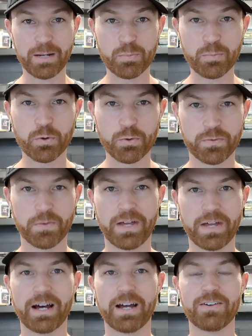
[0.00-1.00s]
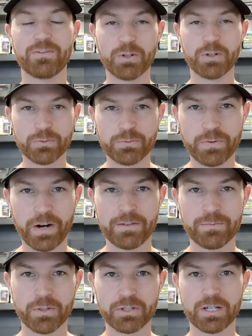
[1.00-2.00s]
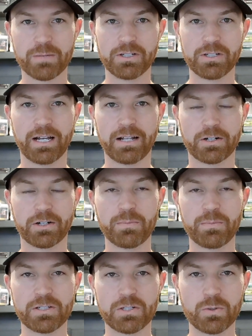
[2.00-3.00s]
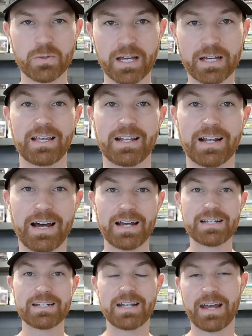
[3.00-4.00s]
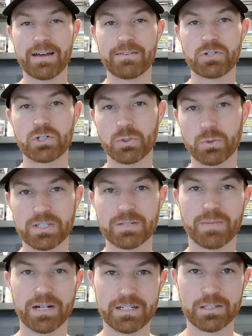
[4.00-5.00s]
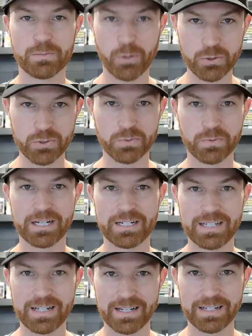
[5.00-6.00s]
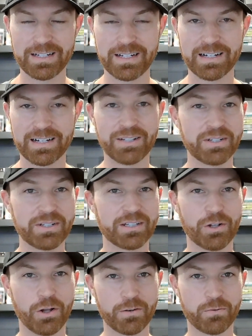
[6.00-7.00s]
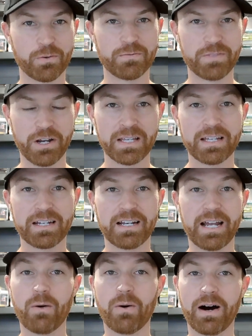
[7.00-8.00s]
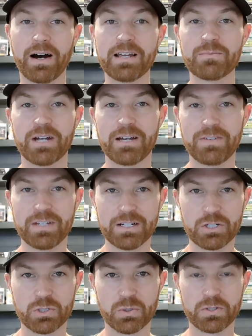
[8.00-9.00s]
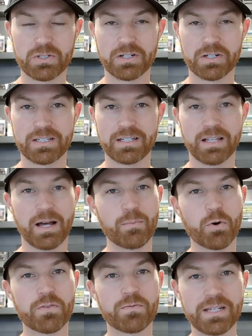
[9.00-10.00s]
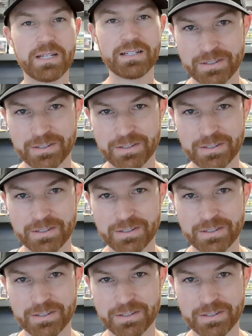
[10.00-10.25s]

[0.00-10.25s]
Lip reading: am proof of that. I have built 5 multi-million-dollar companies doing that, and I didn't have shorts at my disposal when I did it. I only had the long form video. Now I am diving into shorts. You're going to see a lot more of me.